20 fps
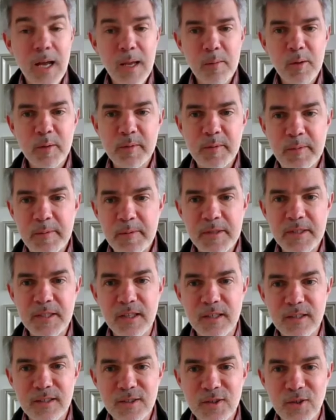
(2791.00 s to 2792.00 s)
am
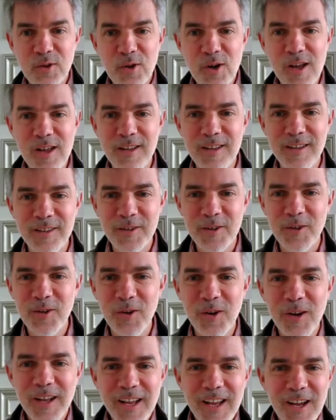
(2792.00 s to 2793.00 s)
optimistic. So,
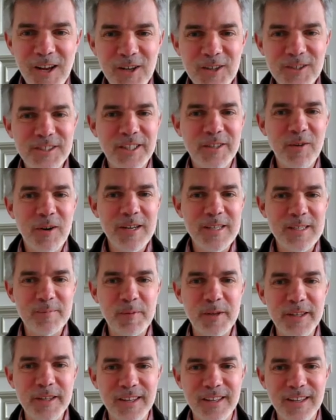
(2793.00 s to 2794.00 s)
generally
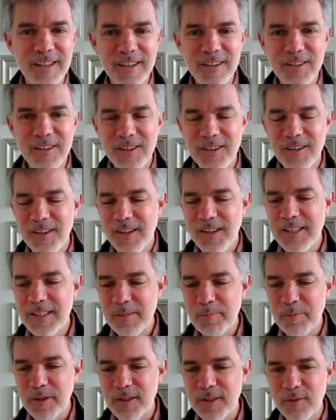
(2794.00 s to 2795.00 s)
speaking,
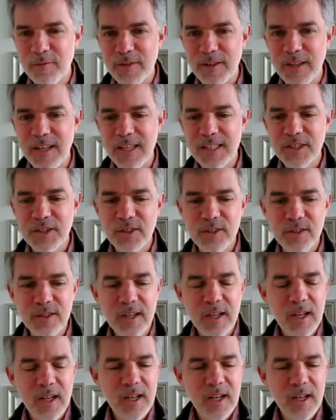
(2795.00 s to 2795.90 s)
independent of the election,